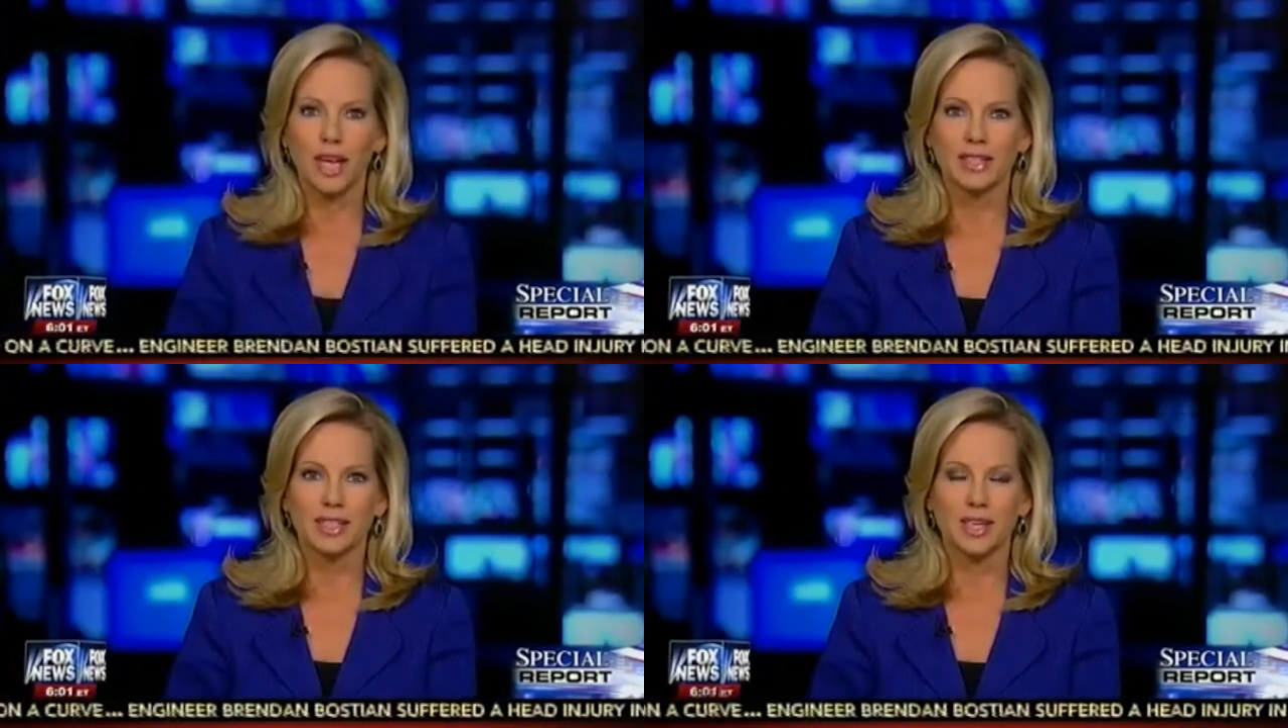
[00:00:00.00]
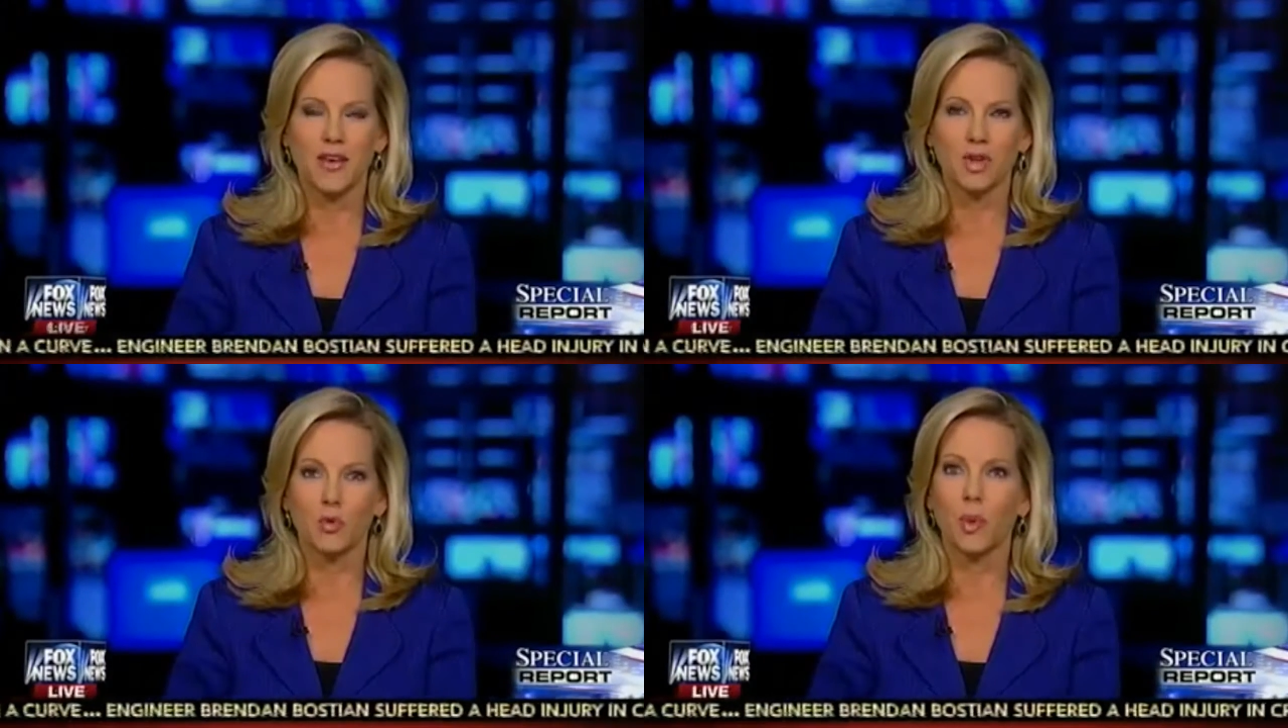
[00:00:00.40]
Texas
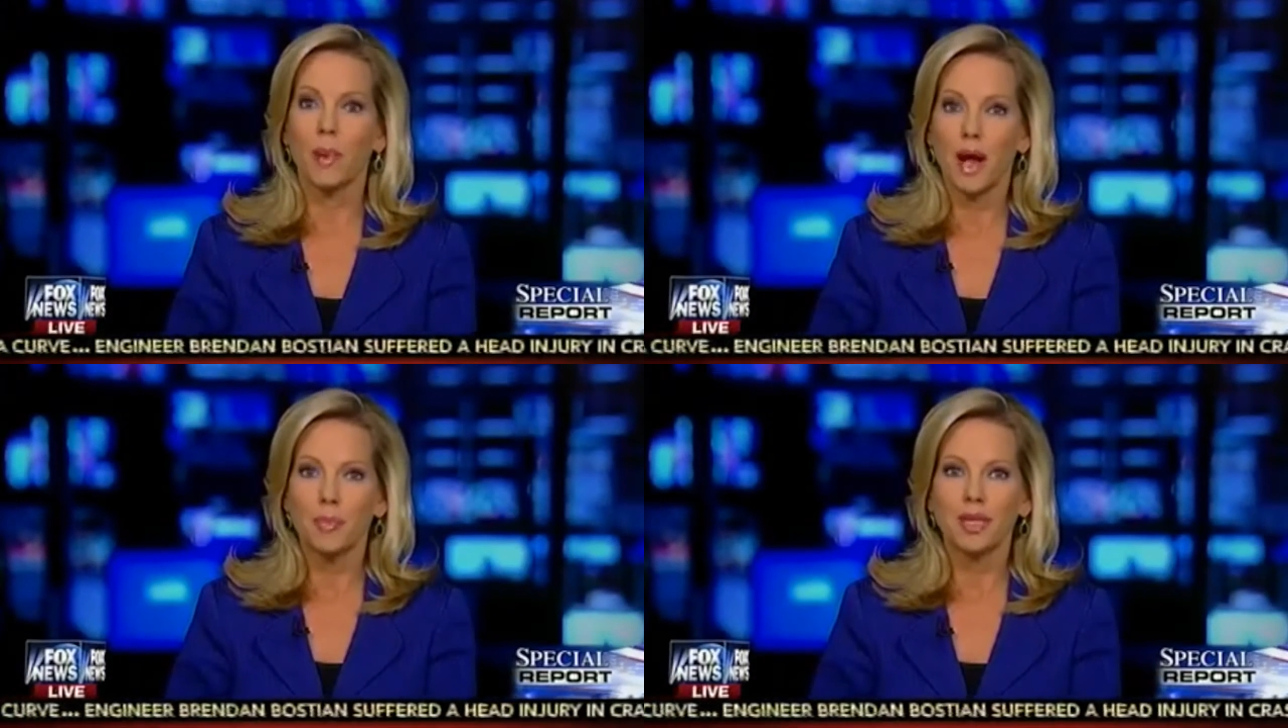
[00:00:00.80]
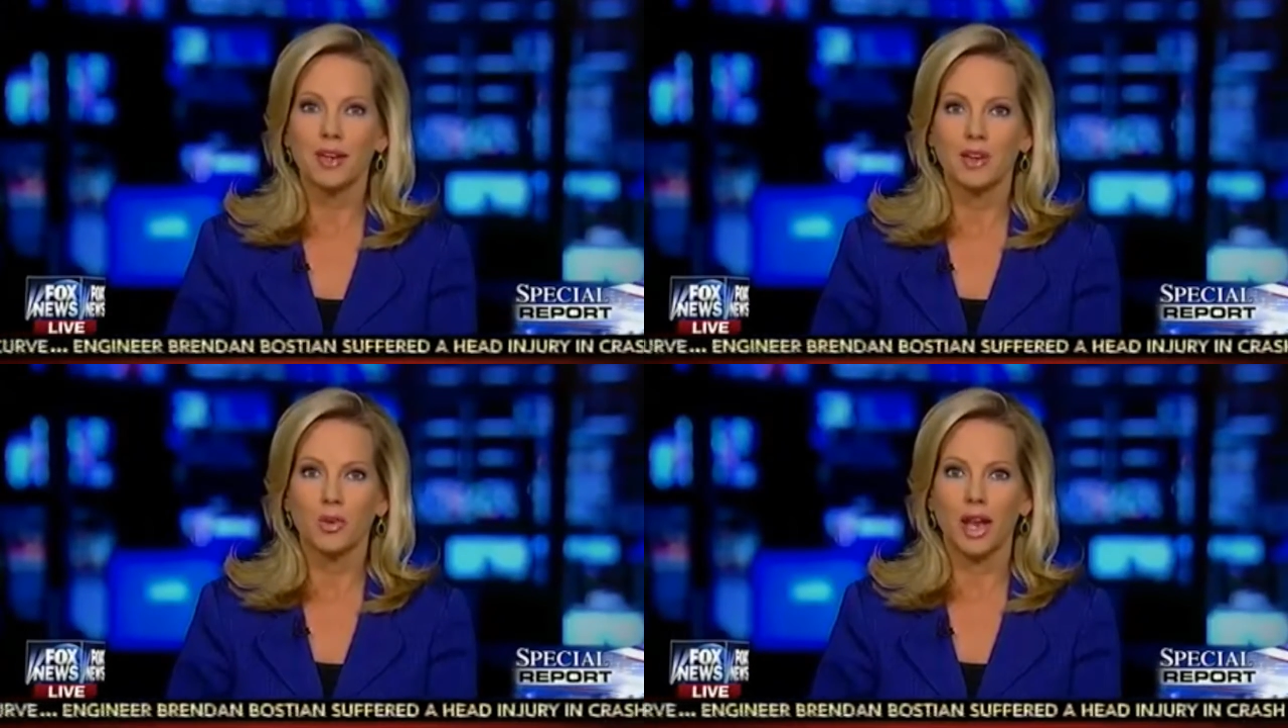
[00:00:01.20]
Governor
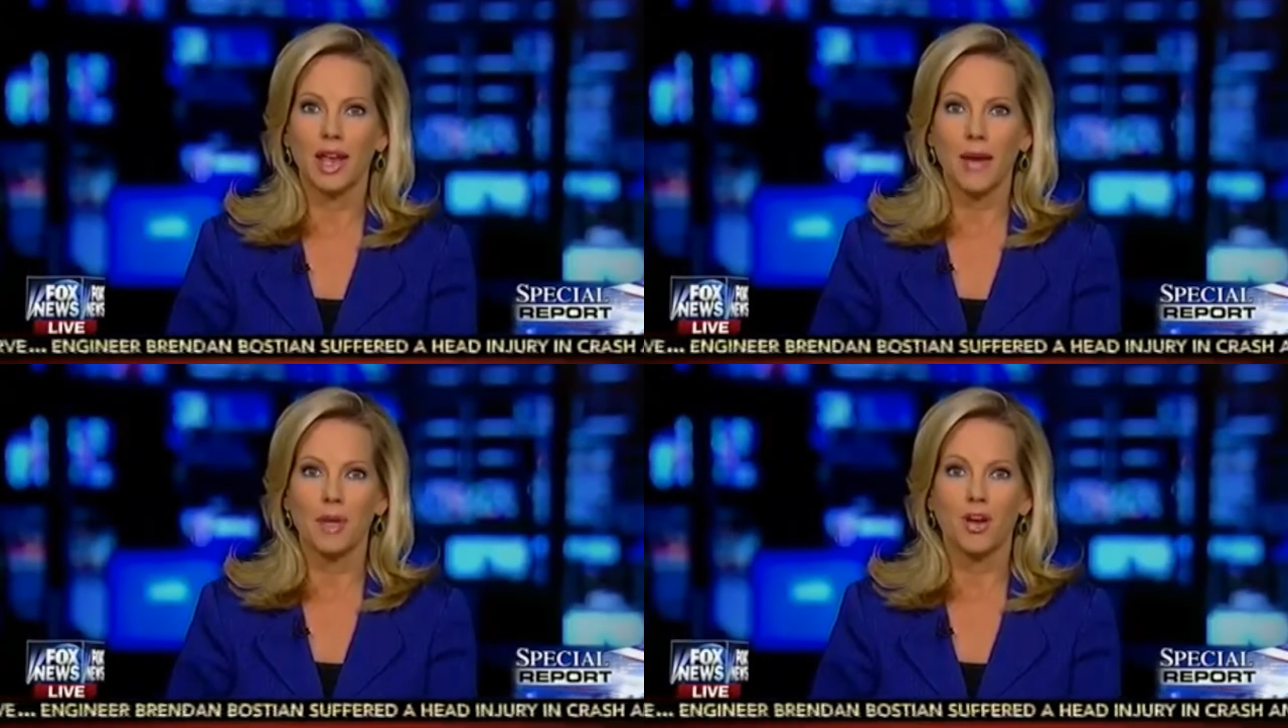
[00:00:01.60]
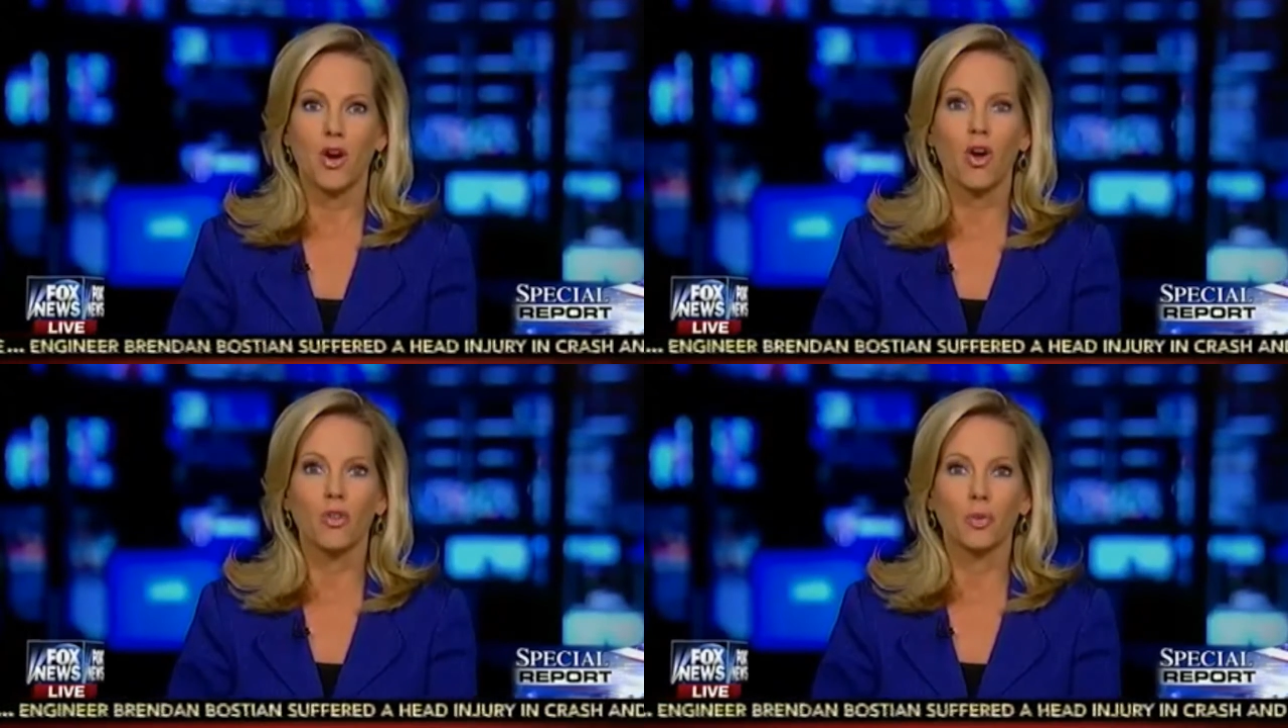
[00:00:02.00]
Republican Greg Abbott
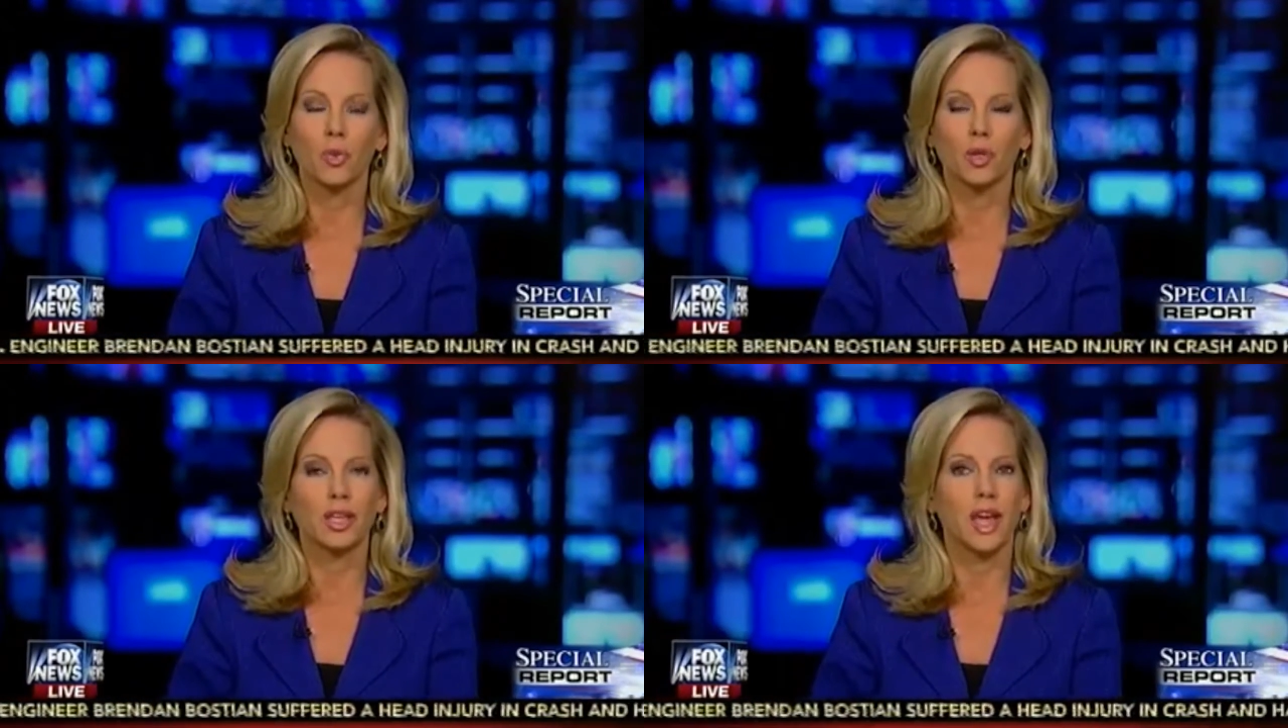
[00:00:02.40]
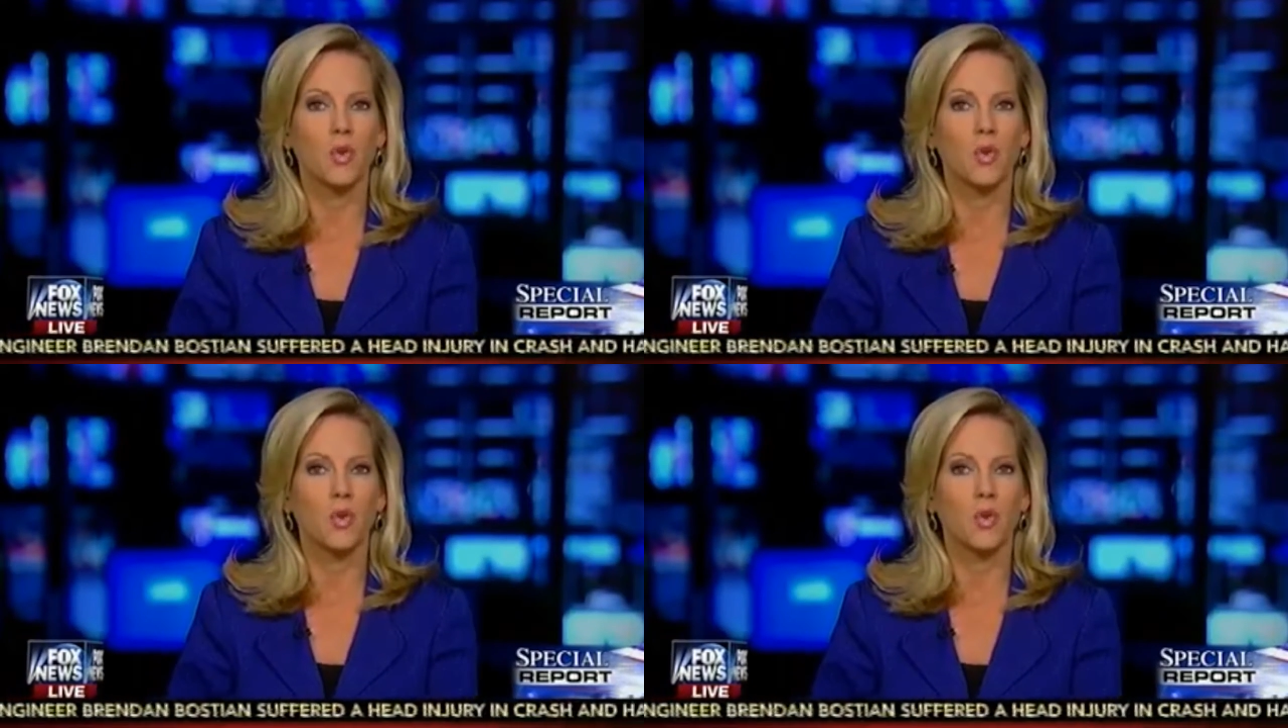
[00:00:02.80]
called the ruling a,